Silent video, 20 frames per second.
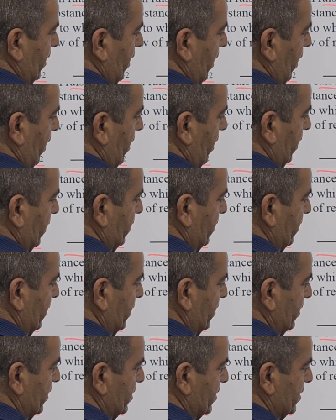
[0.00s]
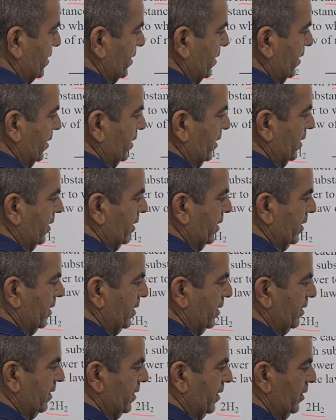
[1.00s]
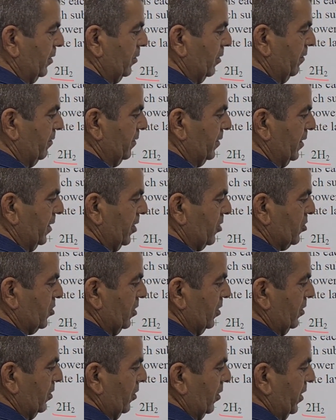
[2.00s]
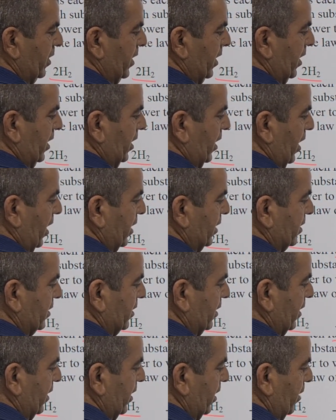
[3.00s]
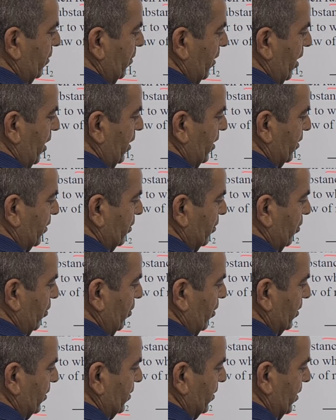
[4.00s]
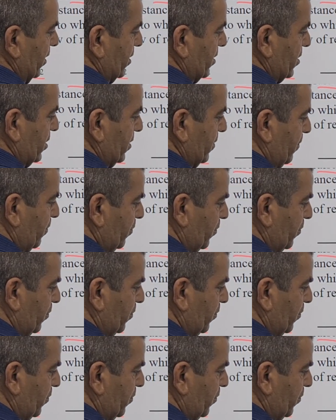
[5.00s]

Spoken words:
R is the rate of reaction, N and M are the orders